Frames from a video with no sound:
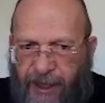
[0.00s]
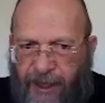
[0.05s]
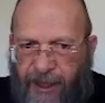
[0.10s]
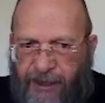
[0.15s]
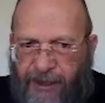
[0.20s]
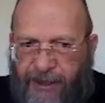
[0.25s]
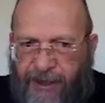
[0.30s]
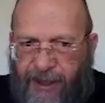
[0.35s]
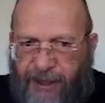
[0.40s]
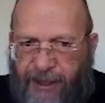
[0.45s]

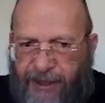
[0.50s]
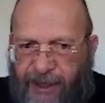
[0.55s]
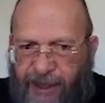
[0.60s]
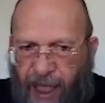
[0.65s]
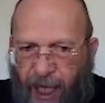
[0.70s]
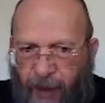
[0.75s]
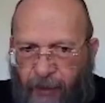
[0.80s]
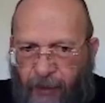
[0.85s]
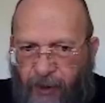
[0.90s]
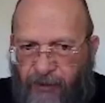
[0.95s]
is the
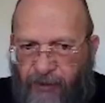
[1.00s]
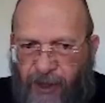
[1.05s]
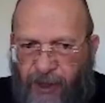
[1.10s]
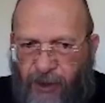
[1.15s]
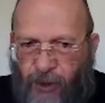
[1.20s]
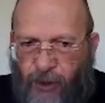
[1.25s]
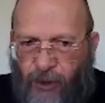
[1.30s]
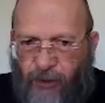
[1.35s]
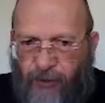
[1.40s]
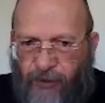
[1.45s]
sum of
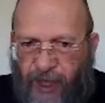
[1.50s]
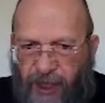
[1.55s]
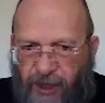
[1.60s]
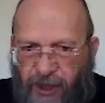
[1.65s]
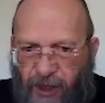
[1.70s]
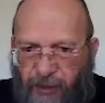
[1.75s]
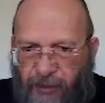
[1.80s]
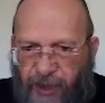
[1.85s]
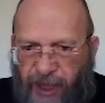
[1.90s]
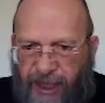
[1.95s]
the two
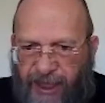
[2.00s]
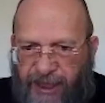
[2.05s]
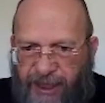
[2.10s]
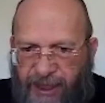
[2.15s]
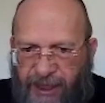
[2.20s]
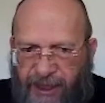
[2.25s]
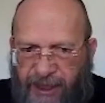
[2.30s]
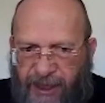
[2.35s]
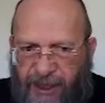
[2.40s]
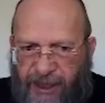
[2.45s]
vector
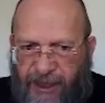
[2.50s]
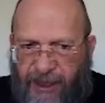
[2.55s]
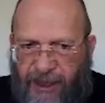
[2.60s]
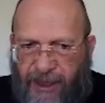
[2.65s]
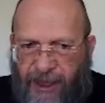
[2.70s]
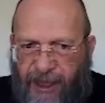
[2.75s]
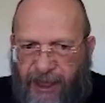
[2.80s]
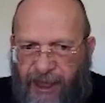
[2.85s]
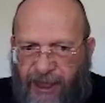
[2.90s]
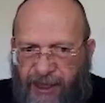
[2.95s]
bases
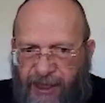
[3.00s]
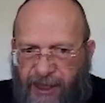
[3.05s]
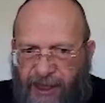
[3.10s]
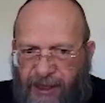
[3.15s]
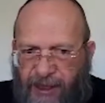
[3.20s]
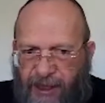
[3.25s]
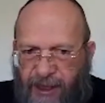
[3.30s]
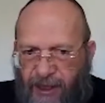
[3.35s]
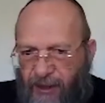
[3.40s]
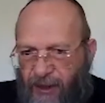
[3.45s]

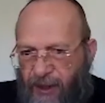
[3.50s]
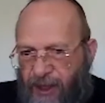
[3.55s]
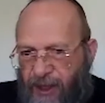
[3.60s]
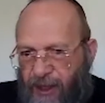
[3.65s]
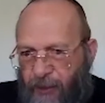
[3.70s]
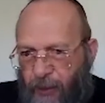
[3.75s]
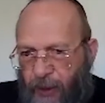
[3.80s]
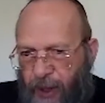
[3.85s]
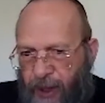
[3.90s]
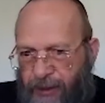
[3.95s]
D0 and
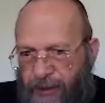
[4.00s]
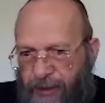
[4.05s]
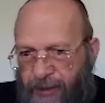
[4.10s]
D1.